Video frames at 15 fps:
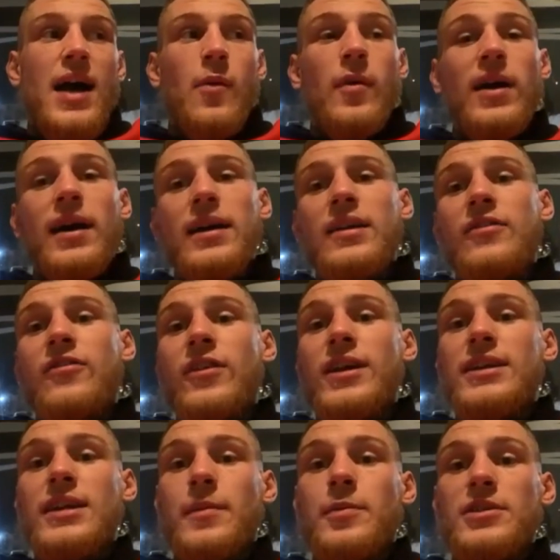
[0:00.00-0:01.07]
with any
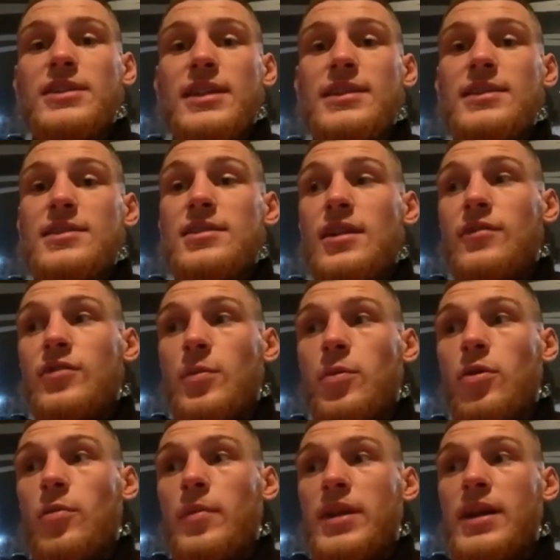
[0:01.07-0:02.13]
fight that presents itself to
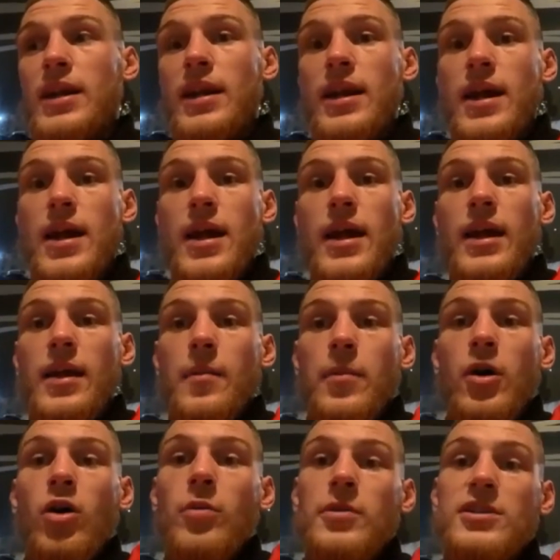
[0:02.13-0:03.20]
put me in uh, in
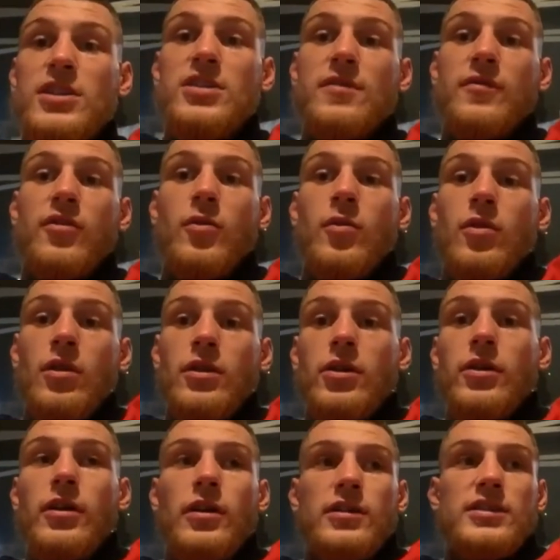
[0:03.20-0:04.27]
pole position for world
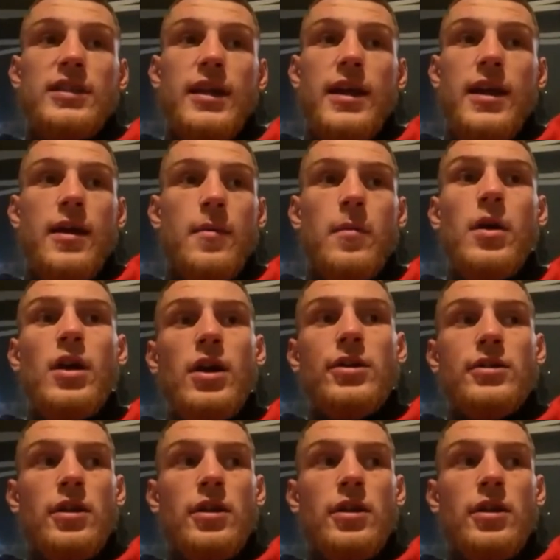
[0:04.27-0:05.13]
titles. Um, the